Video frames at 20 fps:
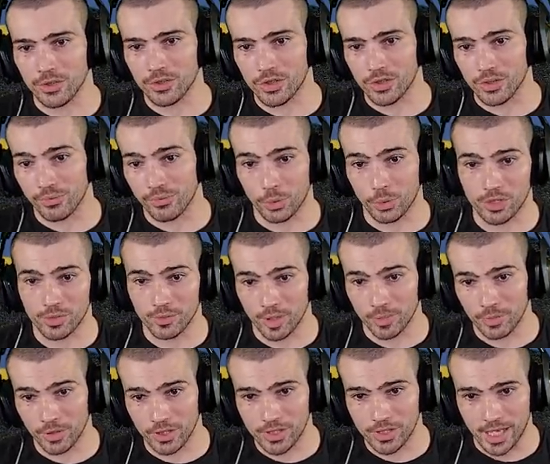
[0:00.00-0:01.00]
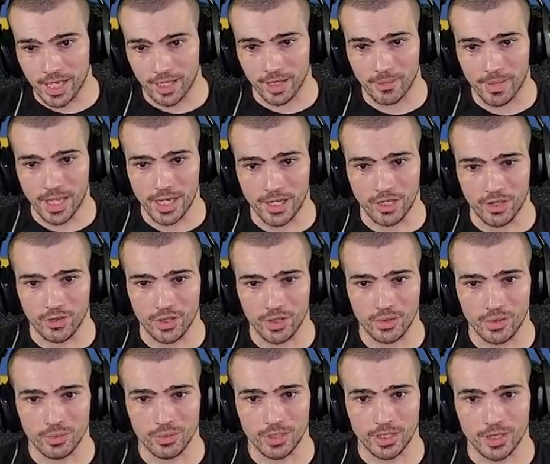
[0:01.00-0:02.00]
so you force him to put his hand on the mat near
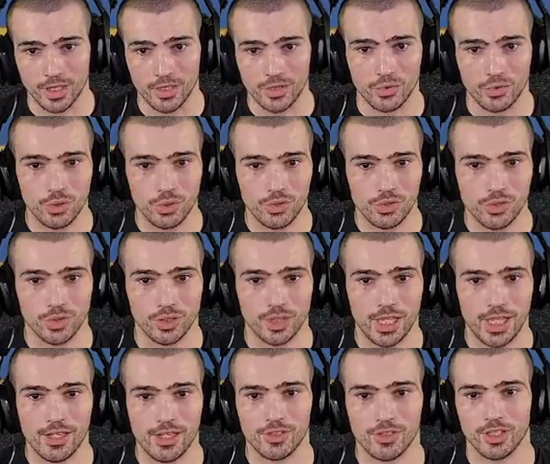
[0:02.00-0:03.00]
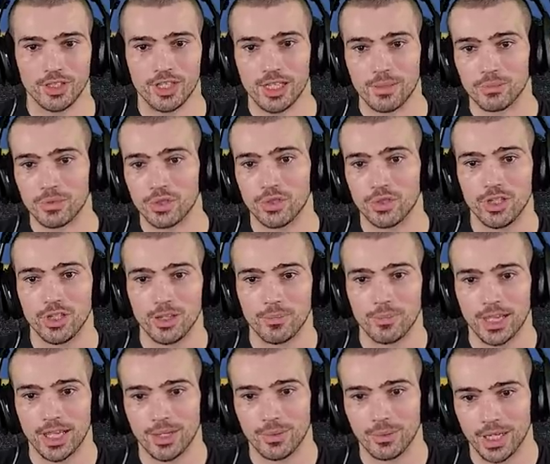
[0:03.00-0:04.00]
you, and then you use your legs to keep turning him
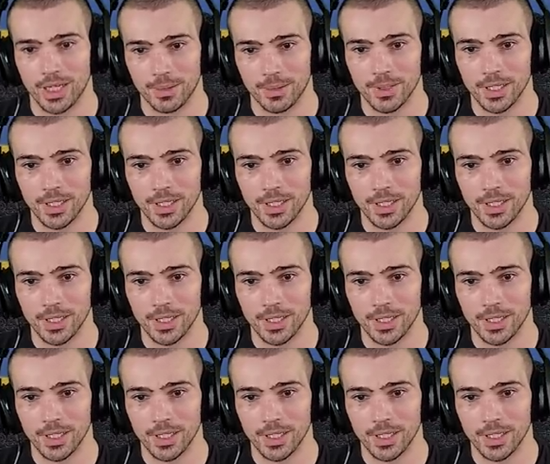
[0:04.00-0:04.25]
that way,